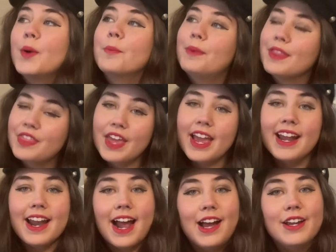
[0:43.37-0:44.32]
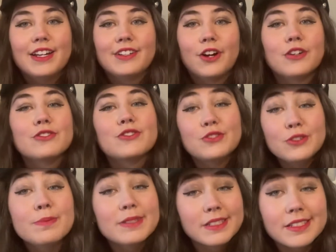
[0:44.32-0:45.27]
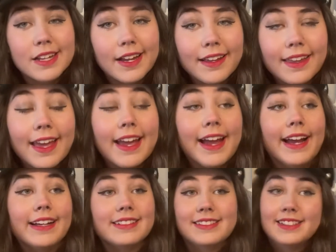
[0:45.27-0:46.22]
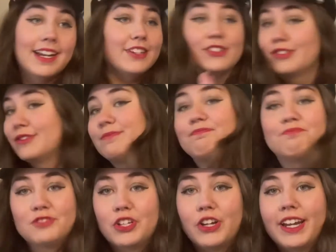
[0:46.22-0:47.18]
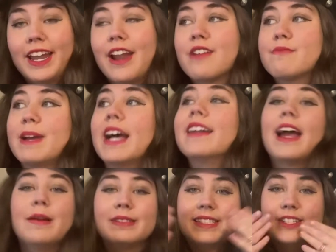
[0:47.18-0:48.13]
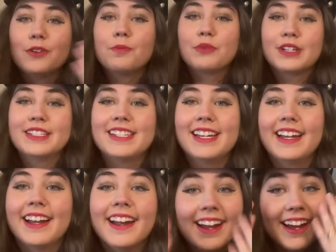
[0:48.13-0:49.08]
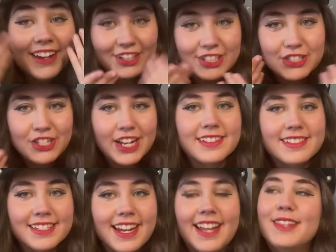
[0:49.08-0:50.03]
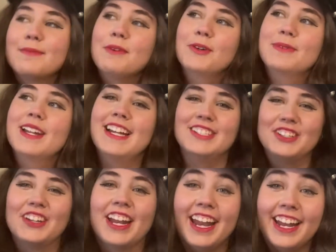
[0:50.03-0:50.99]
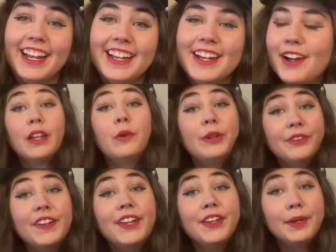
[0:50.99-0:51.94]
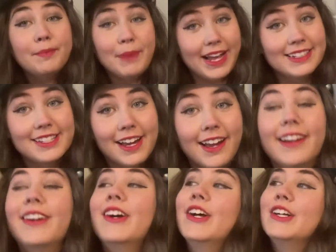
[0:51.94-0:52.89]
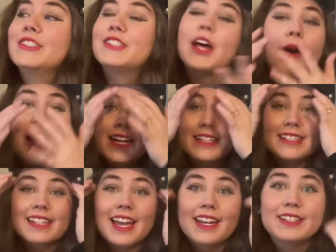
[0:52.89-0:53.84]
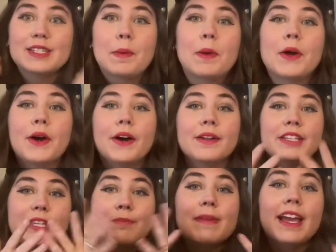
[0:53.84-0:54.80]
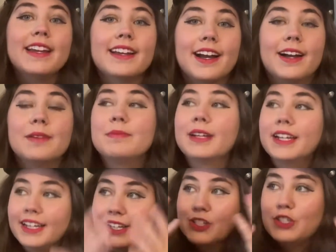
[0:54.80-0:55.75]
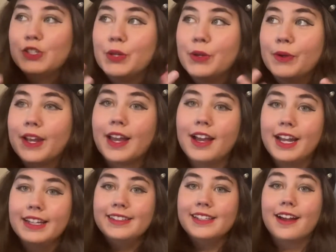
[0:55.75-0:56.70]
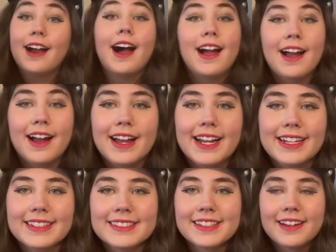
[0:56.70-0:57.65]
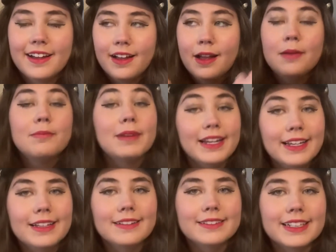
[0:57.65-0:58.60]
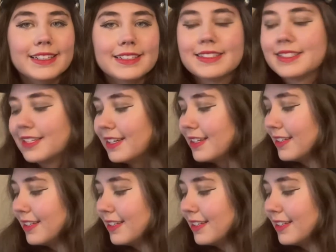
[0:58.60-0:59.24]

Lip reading: but then I got super sick and I just couldn't get out of bed. I'm still pretty congested at the moment, as you can hear. We're feeling better, so I decided to put on the makeup to kind of hide my illness